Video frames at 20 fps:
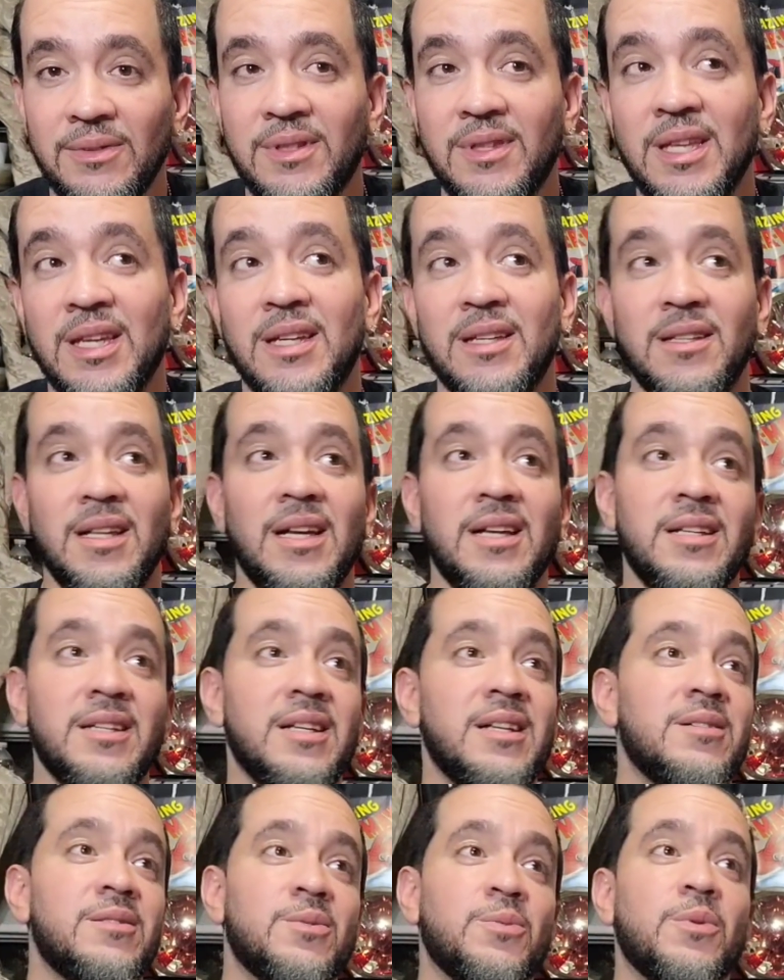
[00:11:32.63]
thinking that
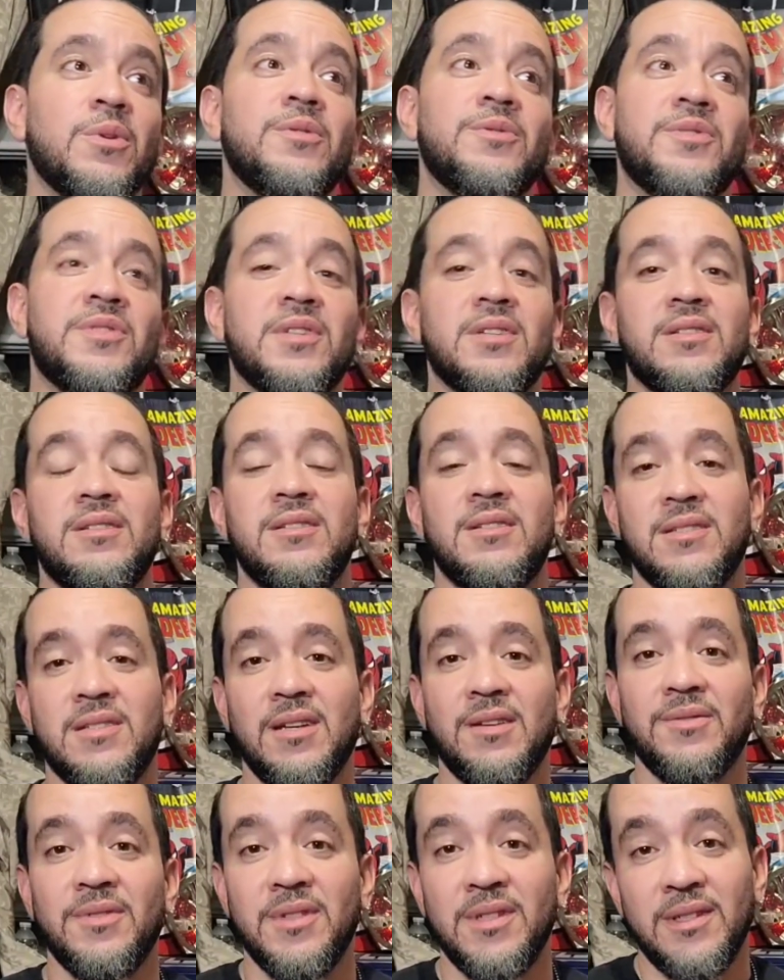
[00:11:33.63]
it's worth 60 to
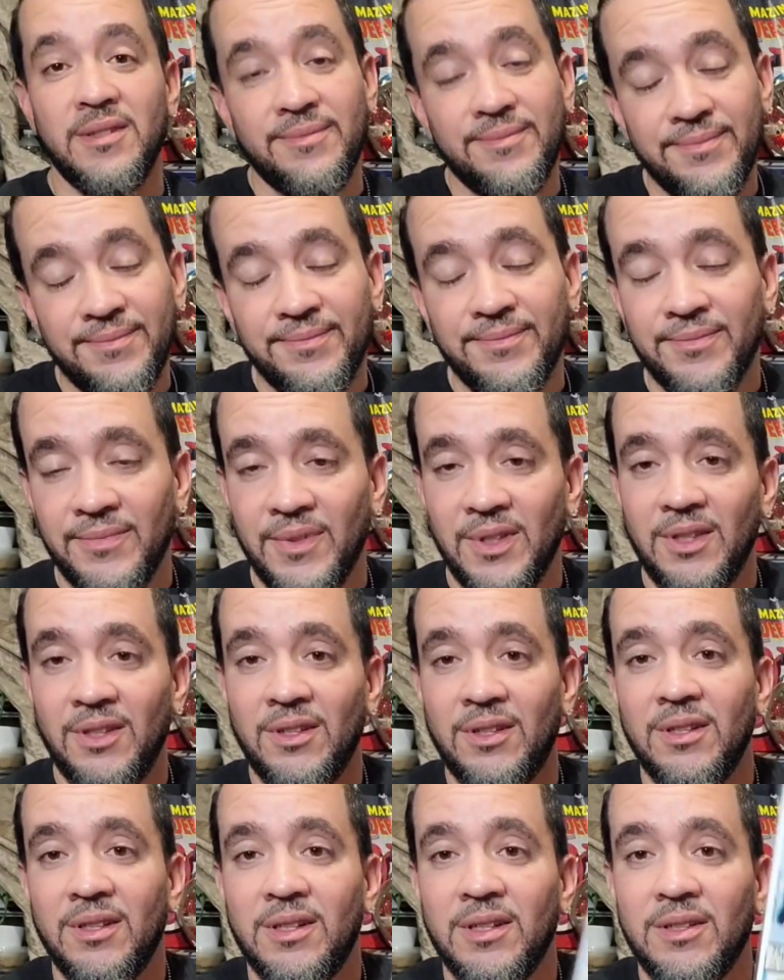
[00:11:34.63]
70, you
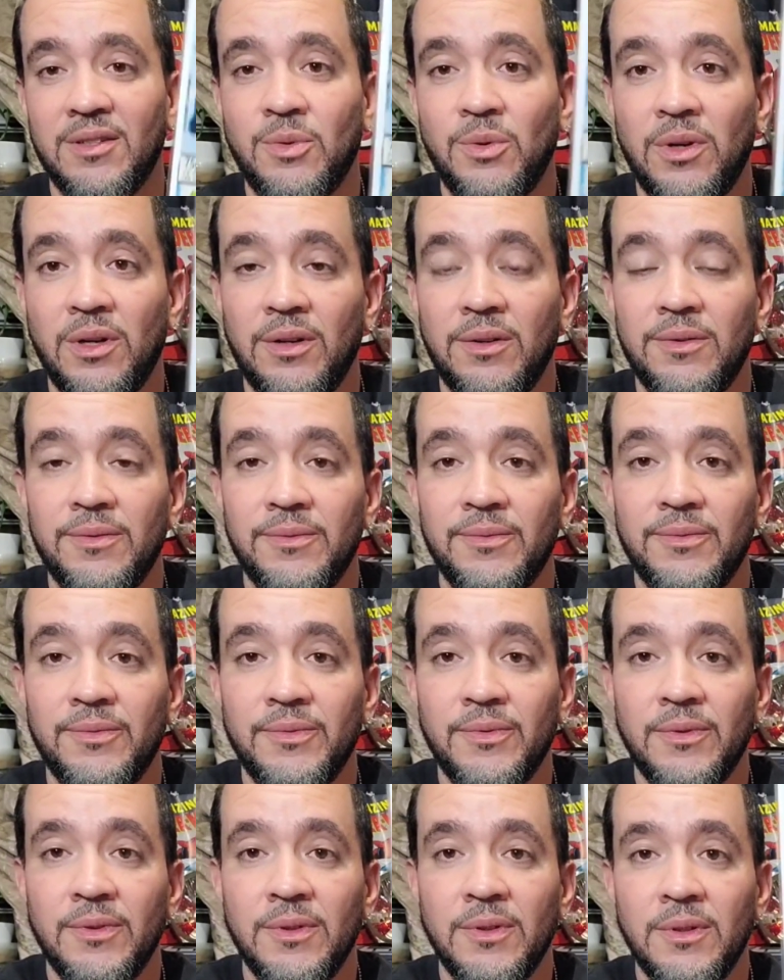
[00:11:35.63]
could get 12.
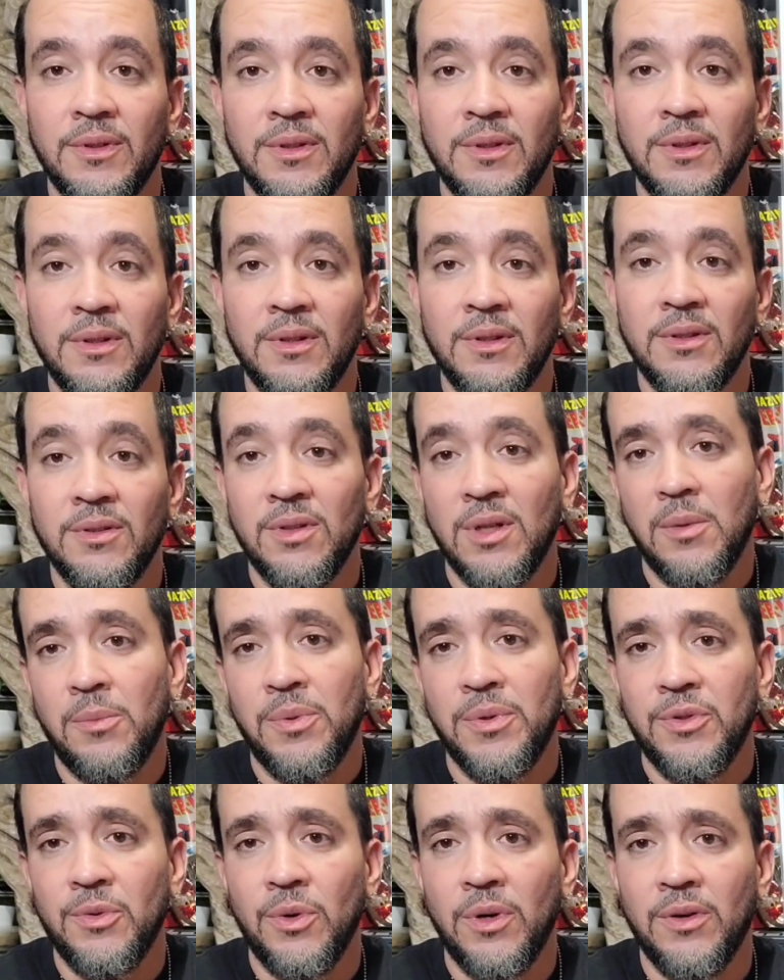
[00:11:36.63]
So I
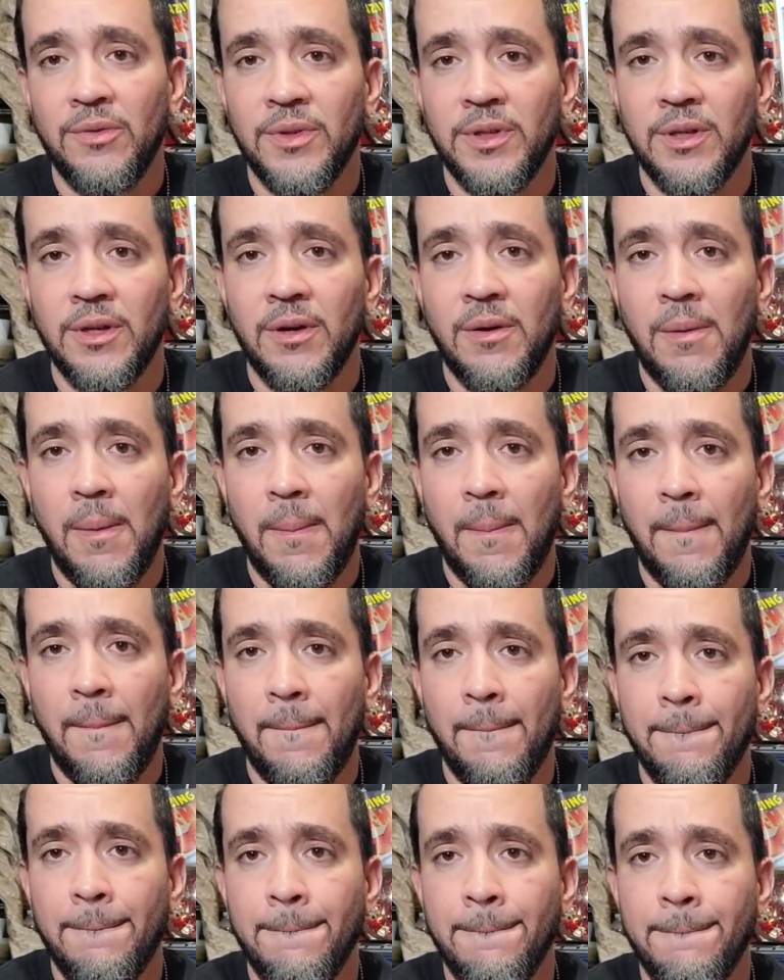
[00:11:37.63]
put 12 there.
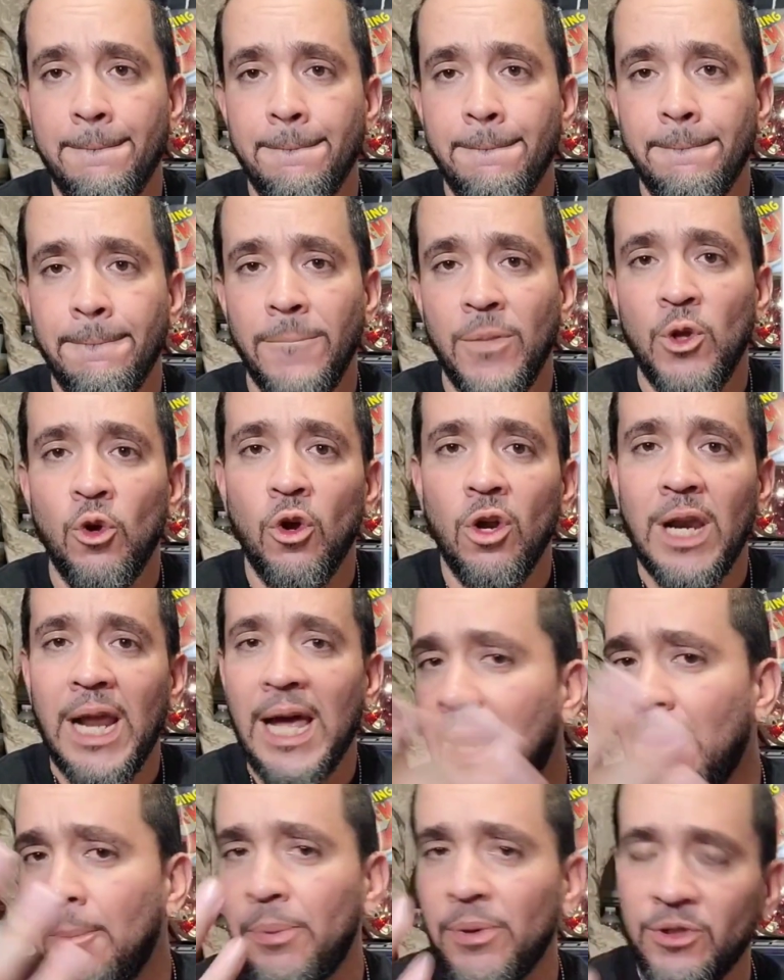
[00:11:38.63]
You don't
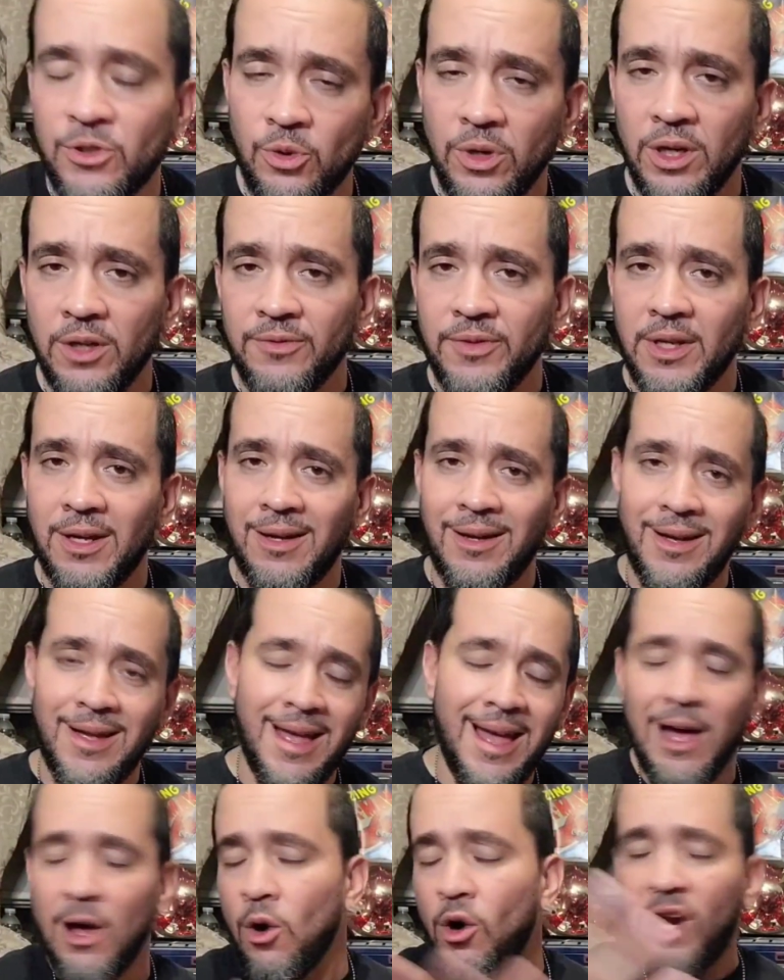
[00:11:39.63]
I put 12 there?
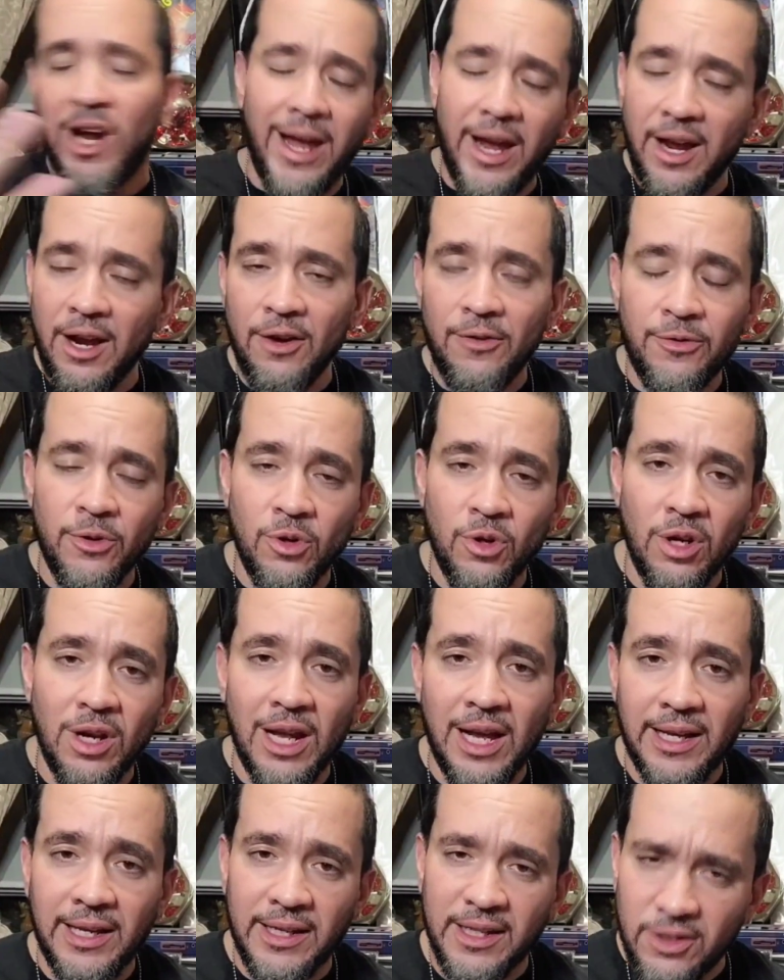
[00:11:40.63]
I don't care if you don't
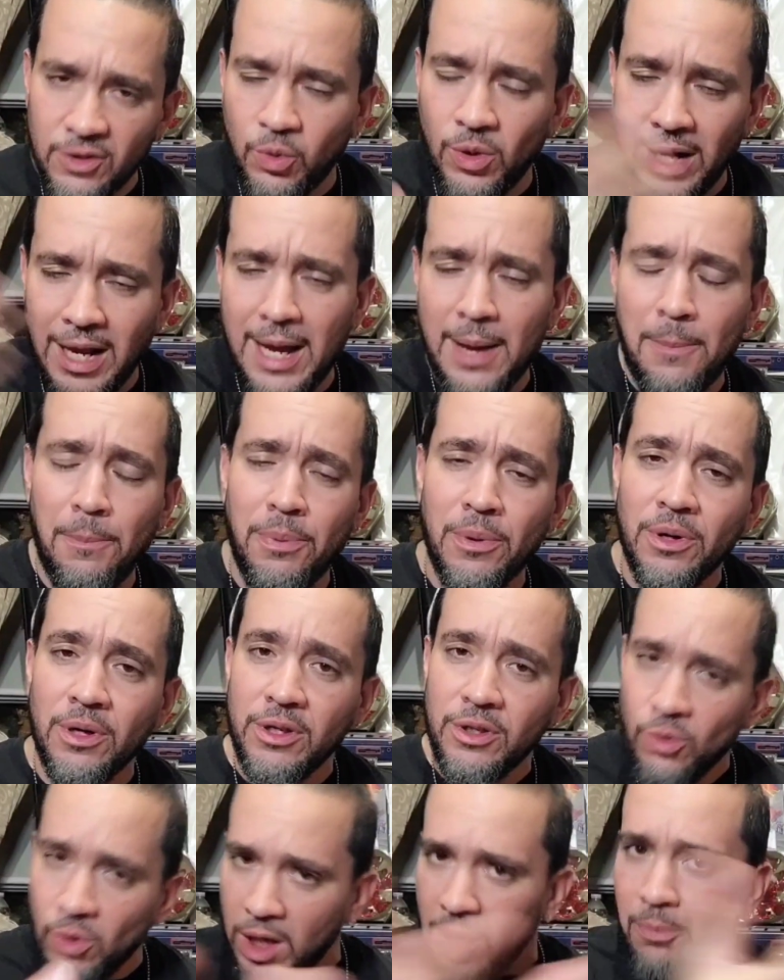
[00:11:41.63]
like it. It's what I put.
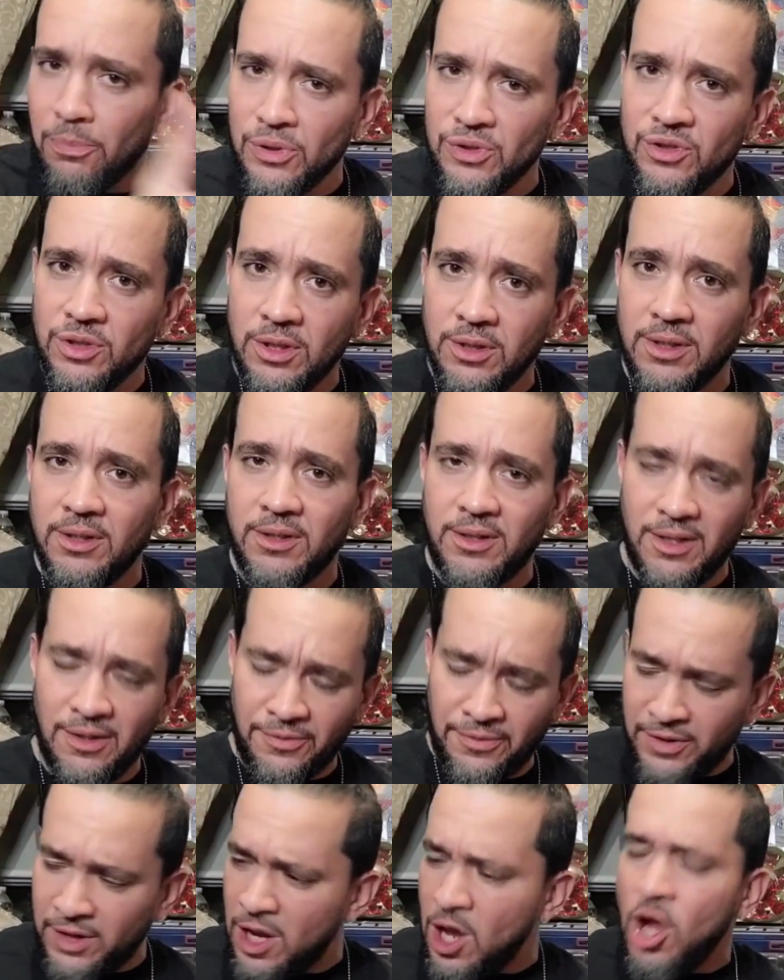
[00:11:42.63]
You want to put something
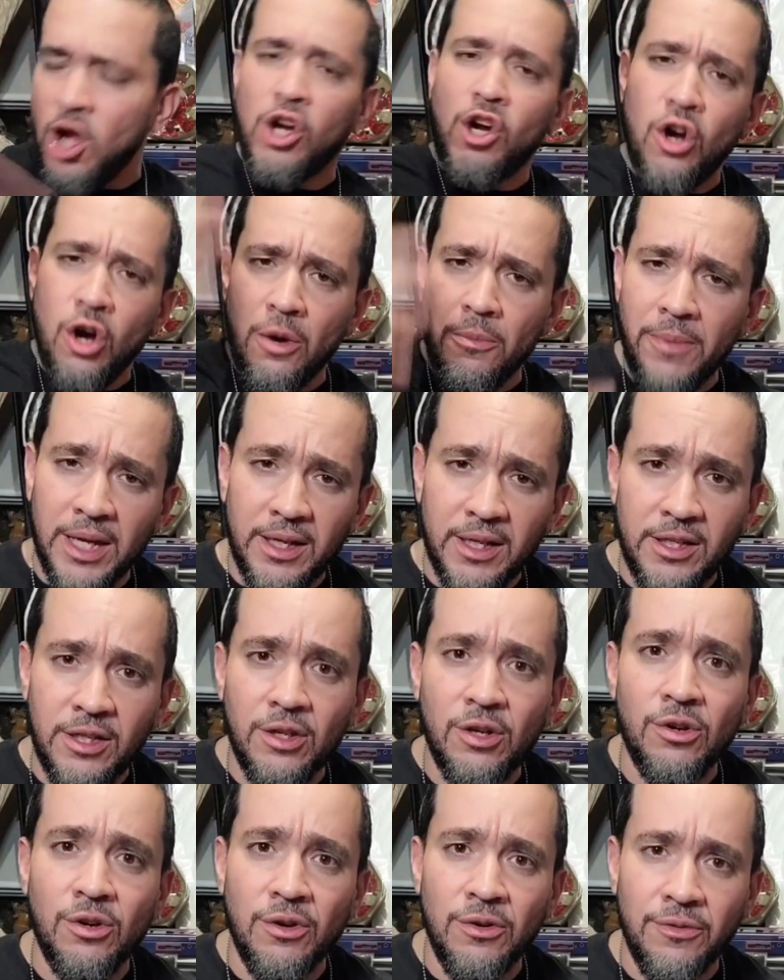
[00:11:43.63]
different? Go make
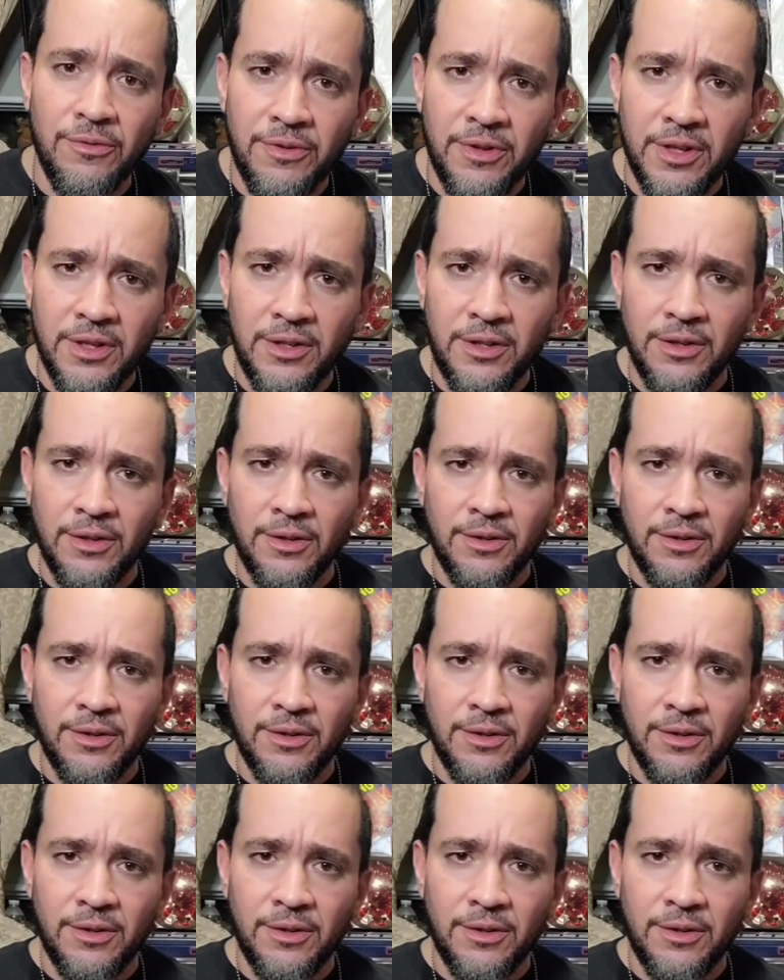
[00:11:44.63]
your own video.